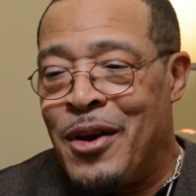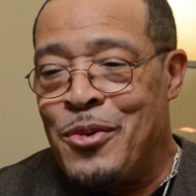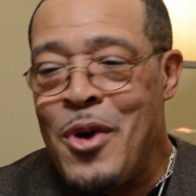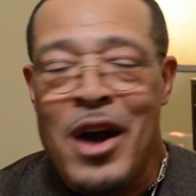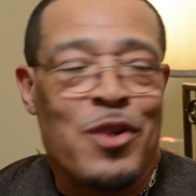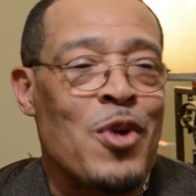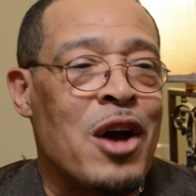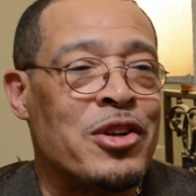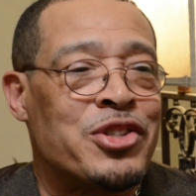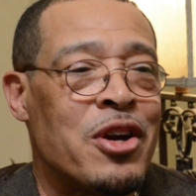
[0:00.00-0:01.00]
walking
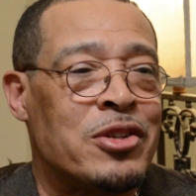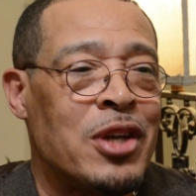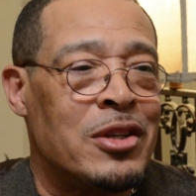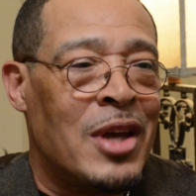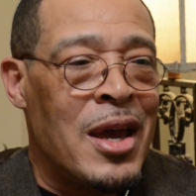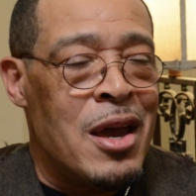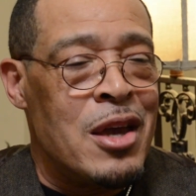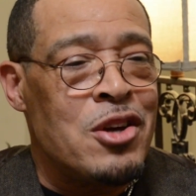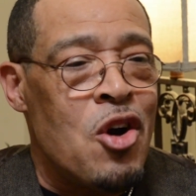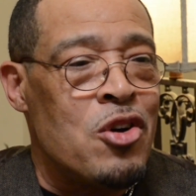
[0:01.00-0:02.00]
around the church. "Hey,
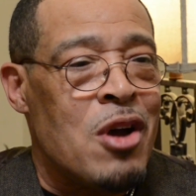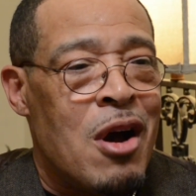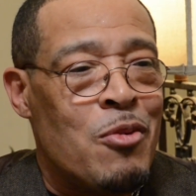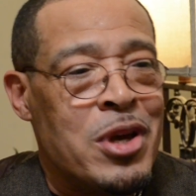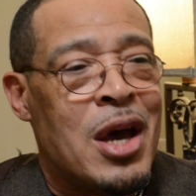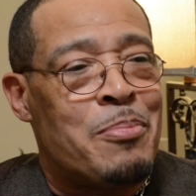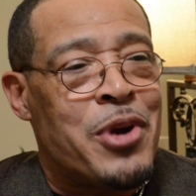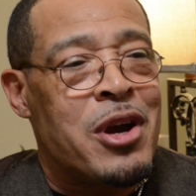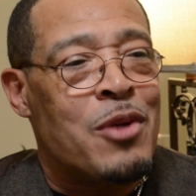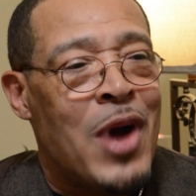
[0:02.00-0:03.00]
y'all, we got
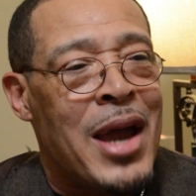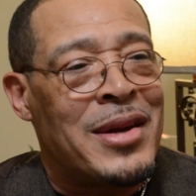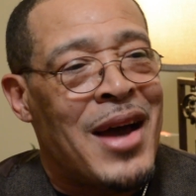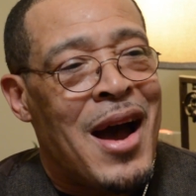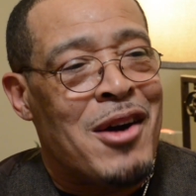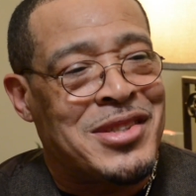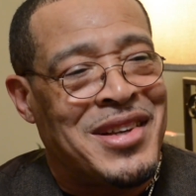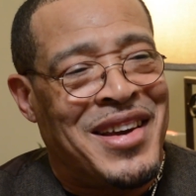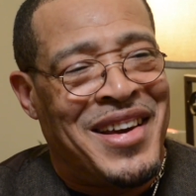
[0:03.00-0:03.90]
Barry White in the house."